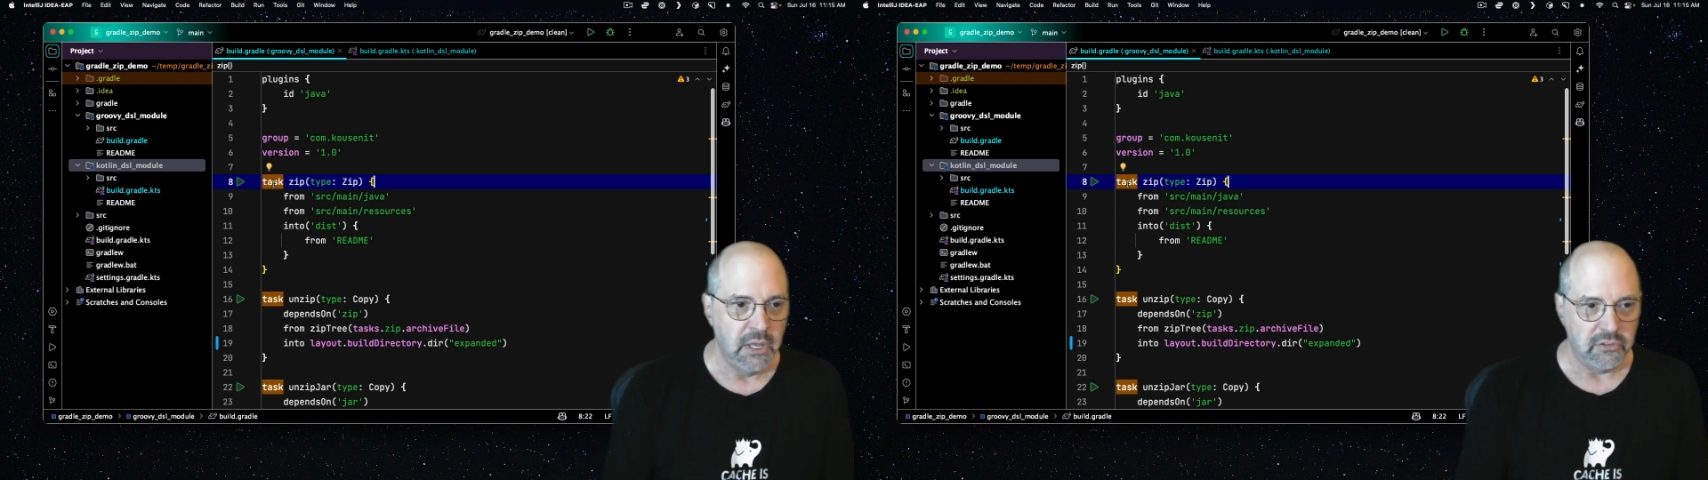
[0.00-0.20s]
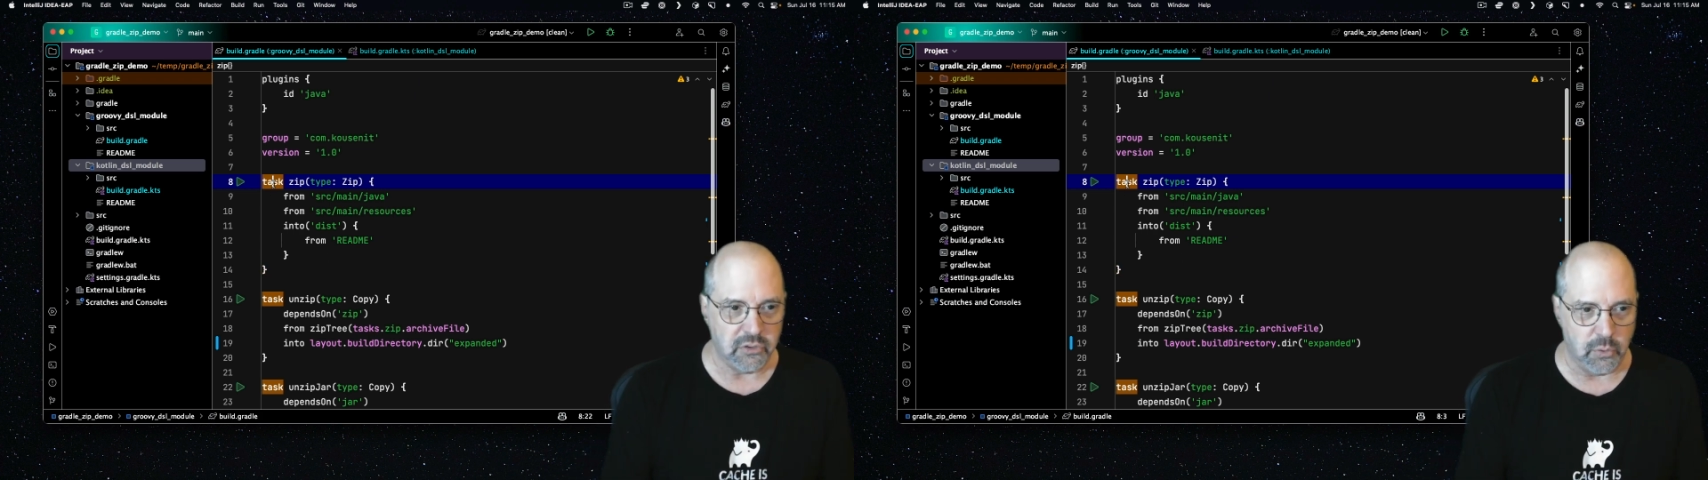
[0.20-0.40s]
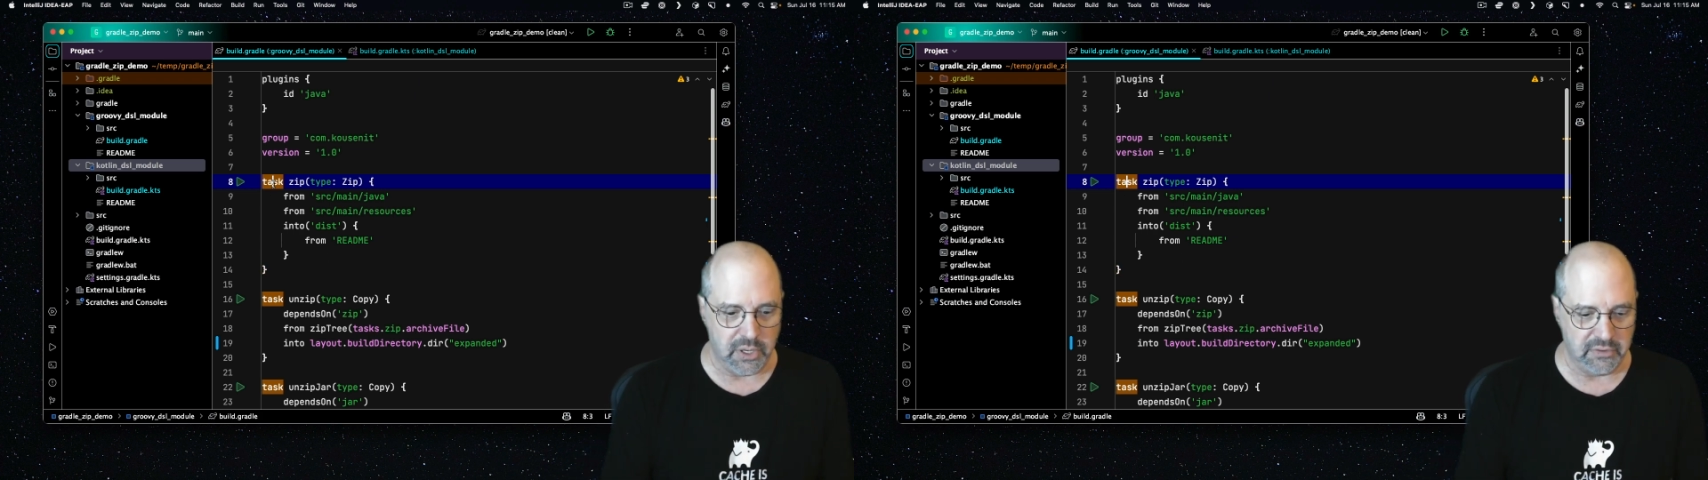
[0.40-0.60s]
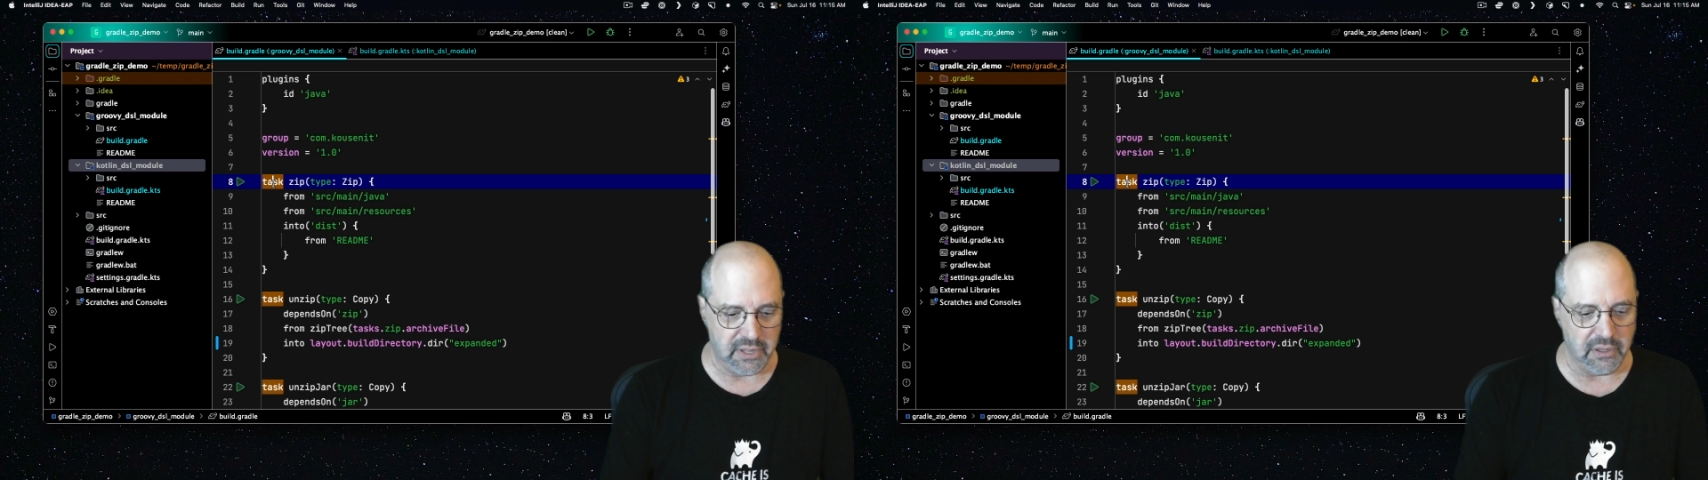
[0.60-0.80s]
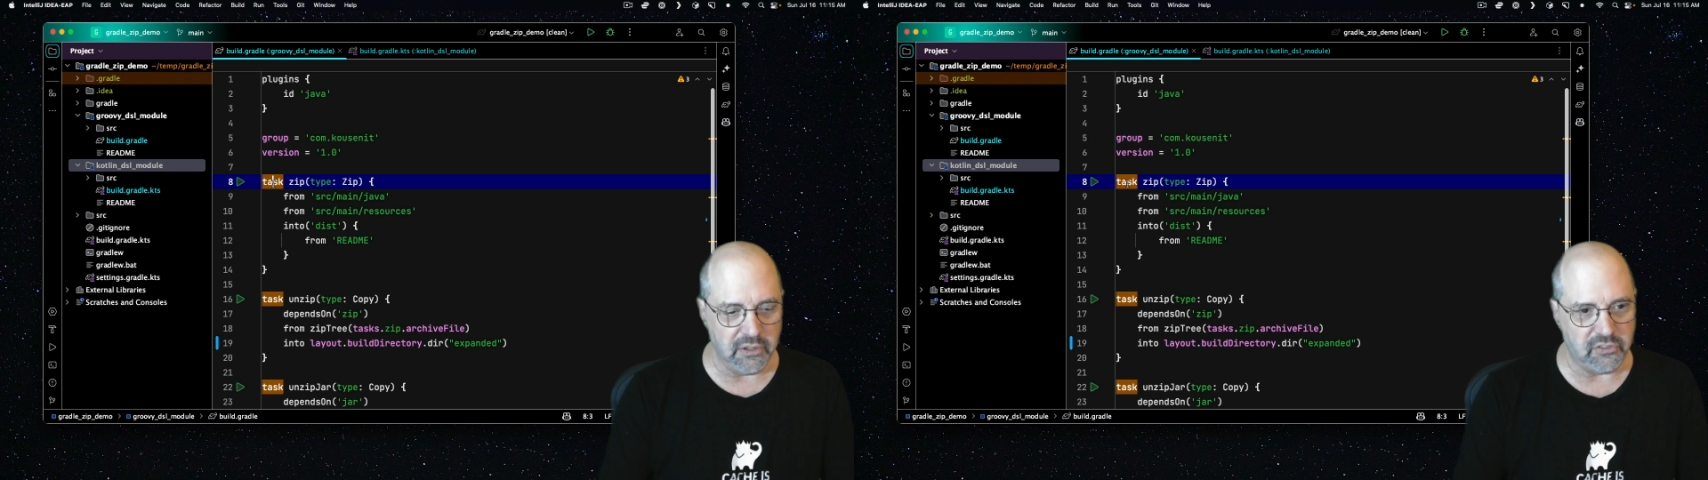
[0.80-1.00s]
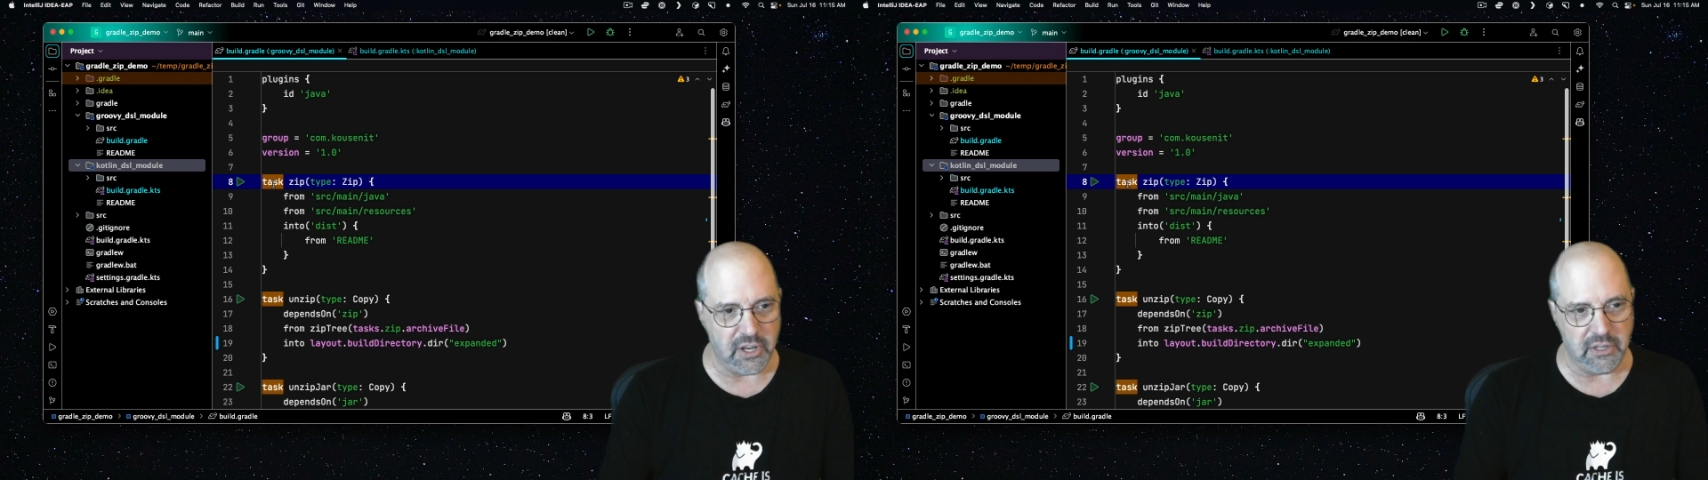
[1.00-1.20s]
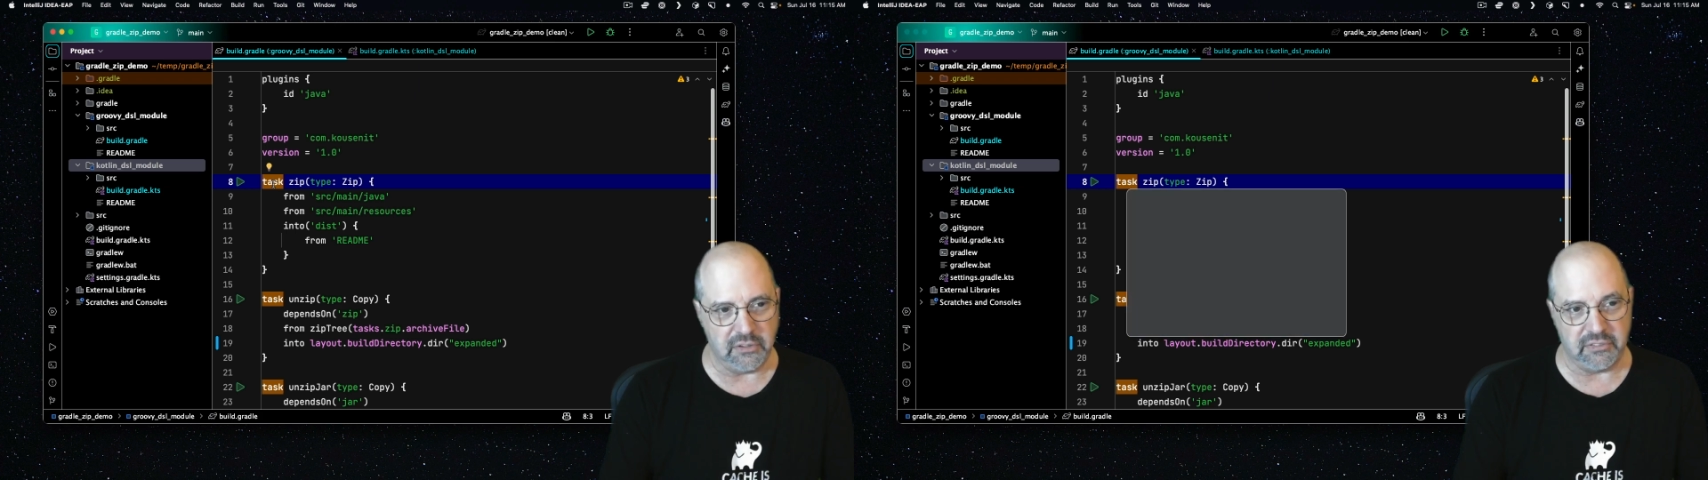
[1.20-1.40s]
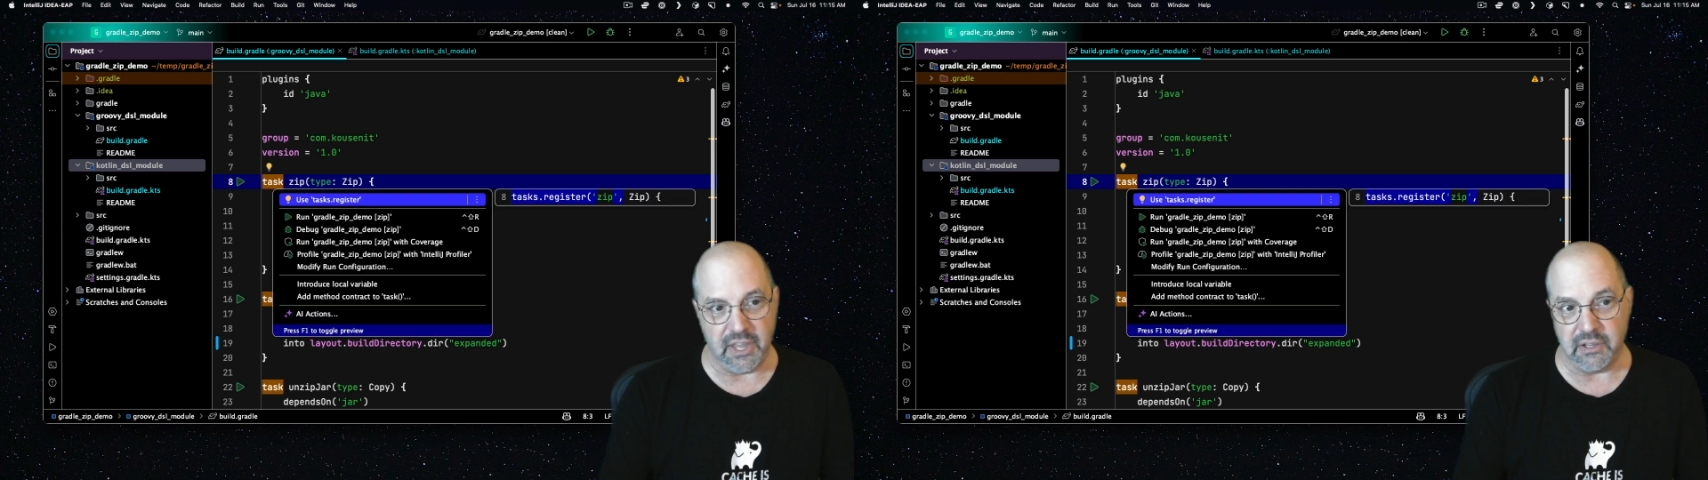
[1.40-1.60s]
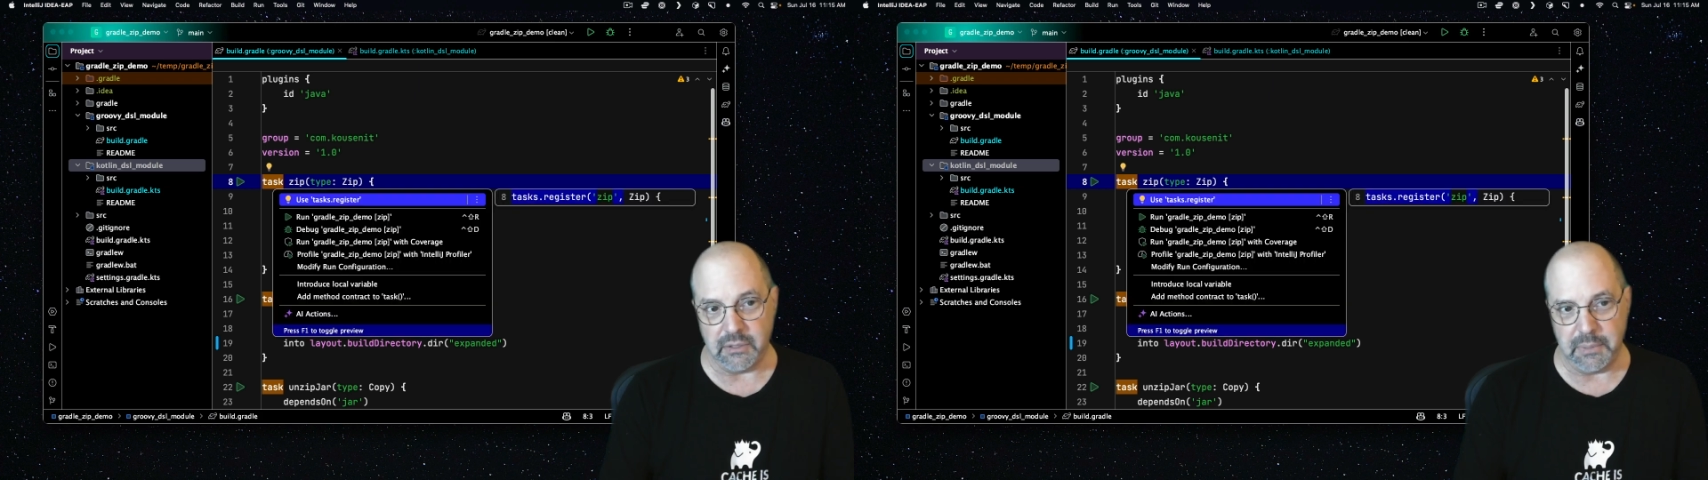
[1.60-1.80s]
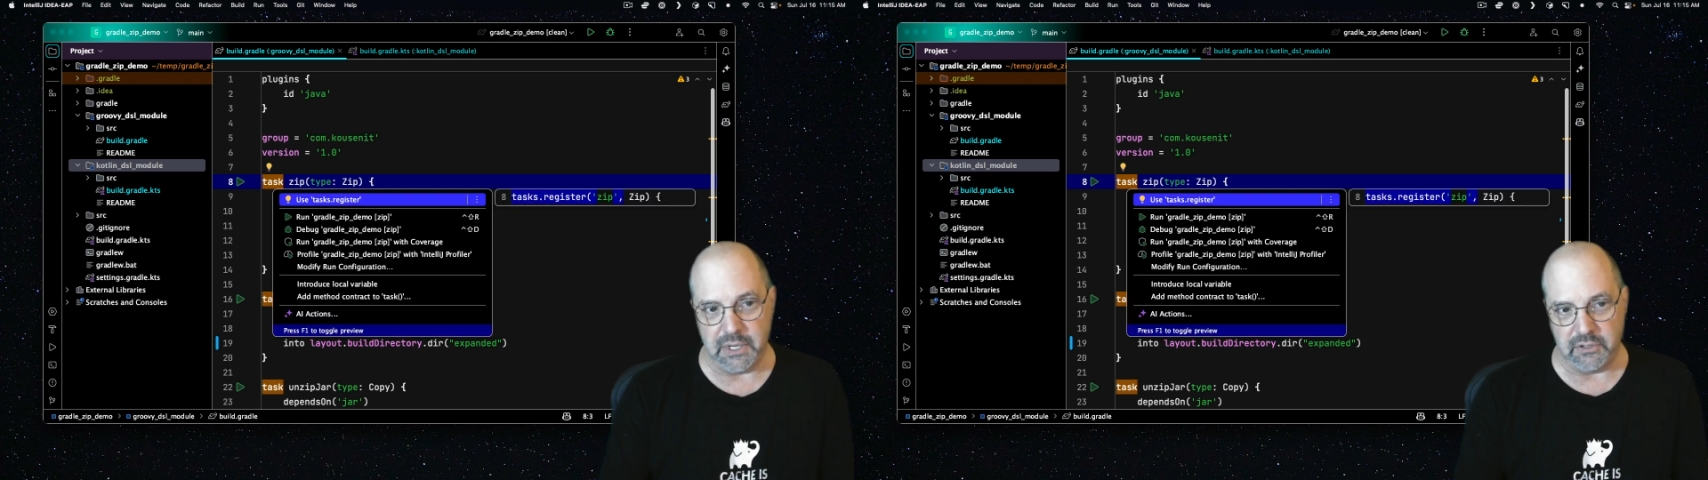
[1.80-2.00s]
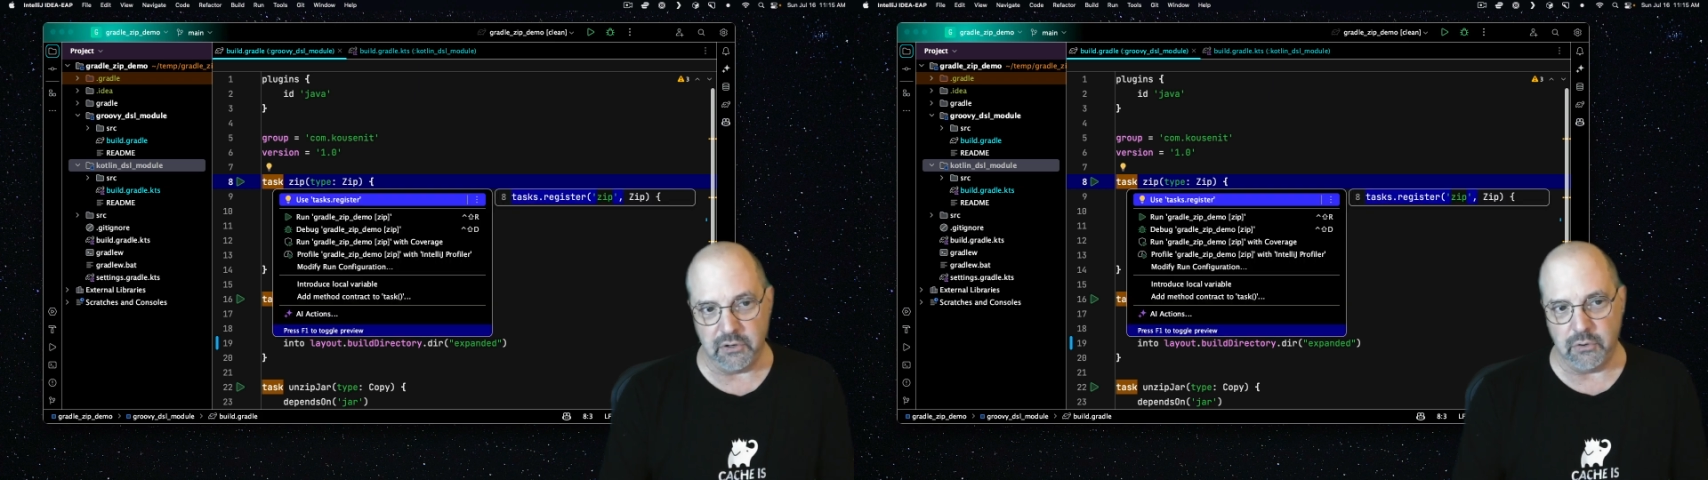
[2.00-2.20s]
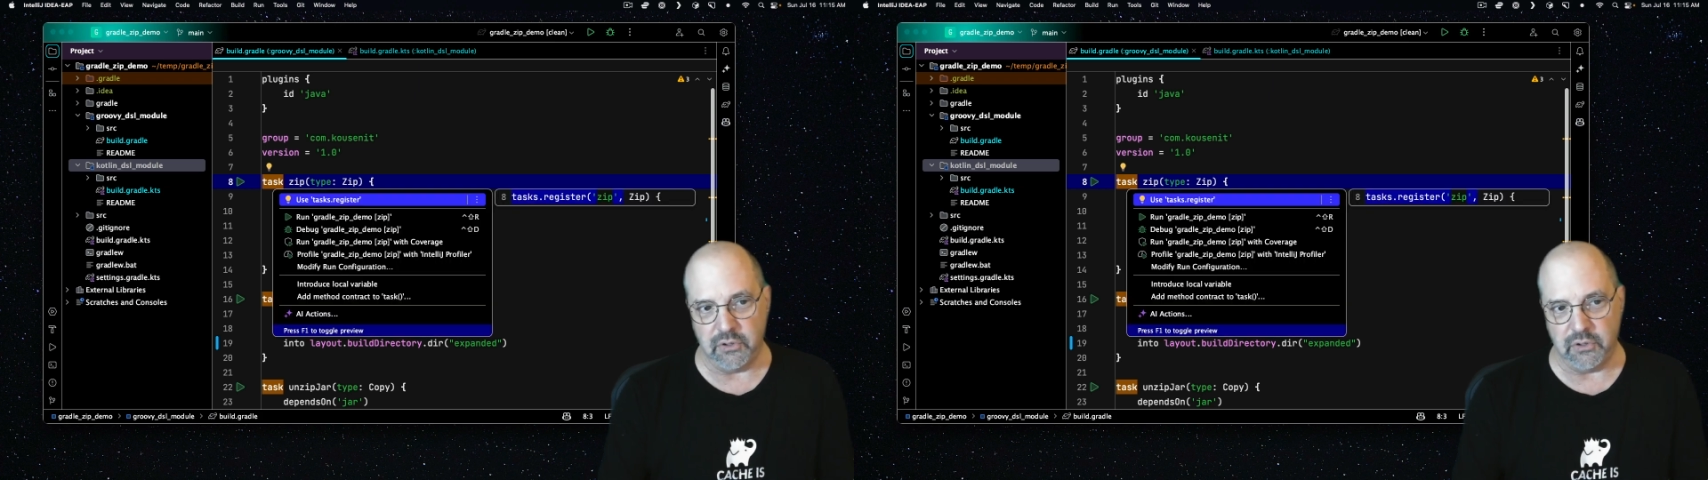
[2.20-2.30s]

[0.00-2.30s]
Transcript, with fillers: So what IntelliJ is telling me to do